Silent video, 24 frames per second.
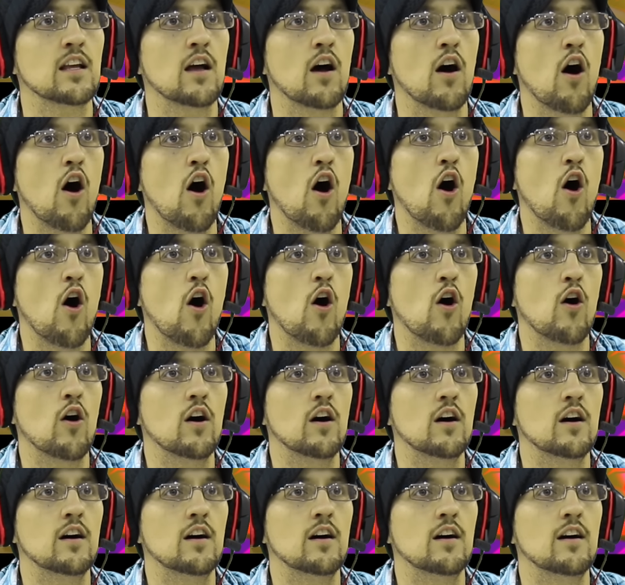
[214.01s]
Oh,
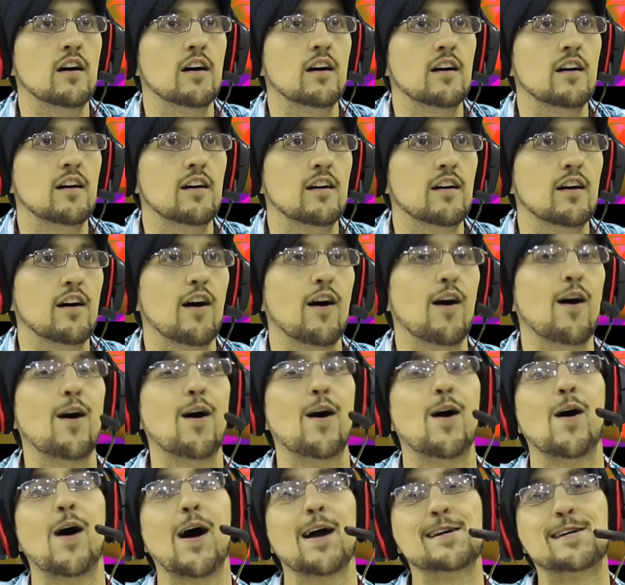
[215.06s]
my card! Oh,
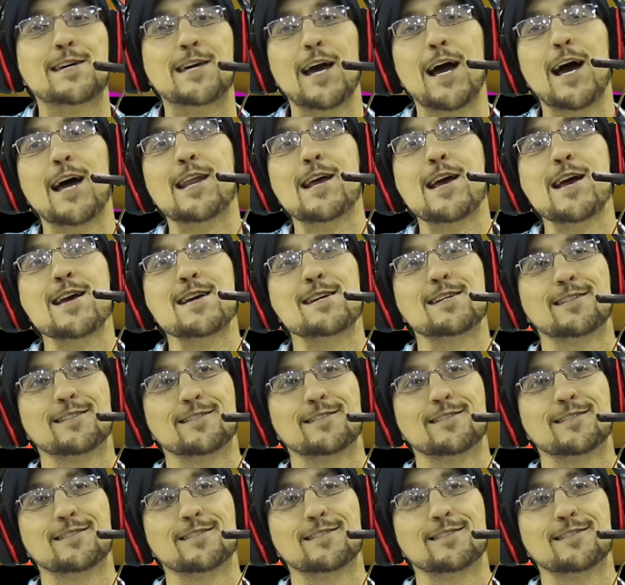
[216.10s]
I get it!